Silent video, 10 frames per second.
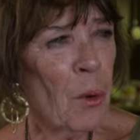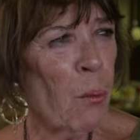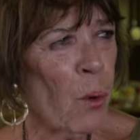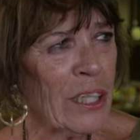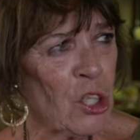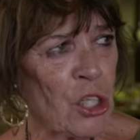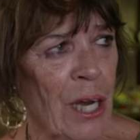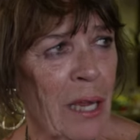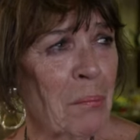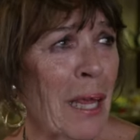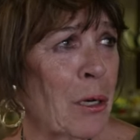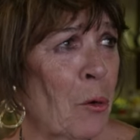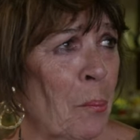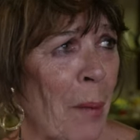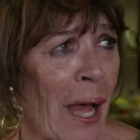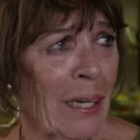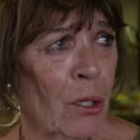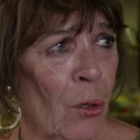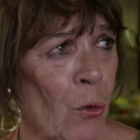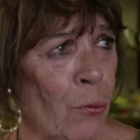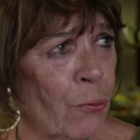But what a shame they don't buy local